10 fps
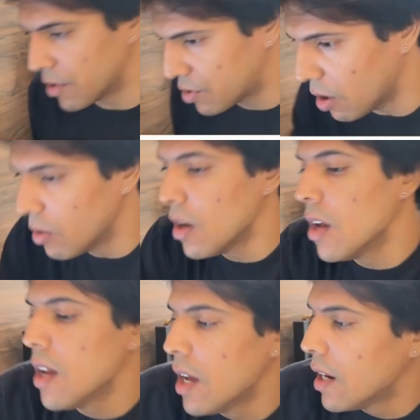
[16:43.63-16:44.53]
So
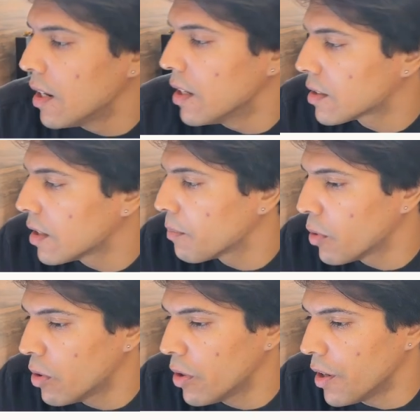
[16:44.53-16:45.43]
let's keep
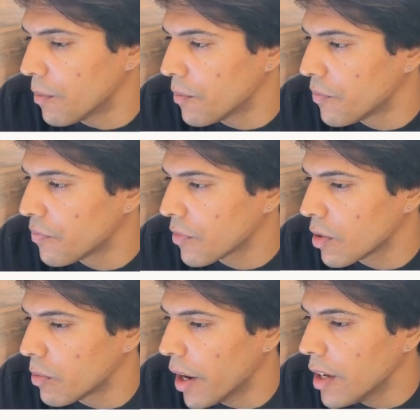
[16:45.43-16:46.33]
going,
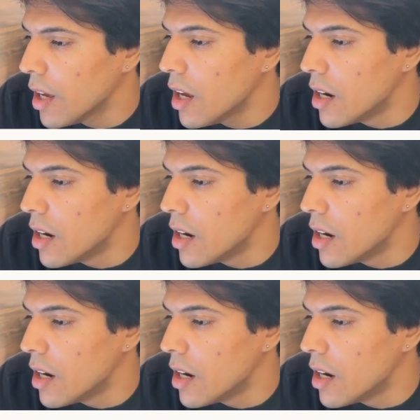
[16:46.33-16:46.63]
right?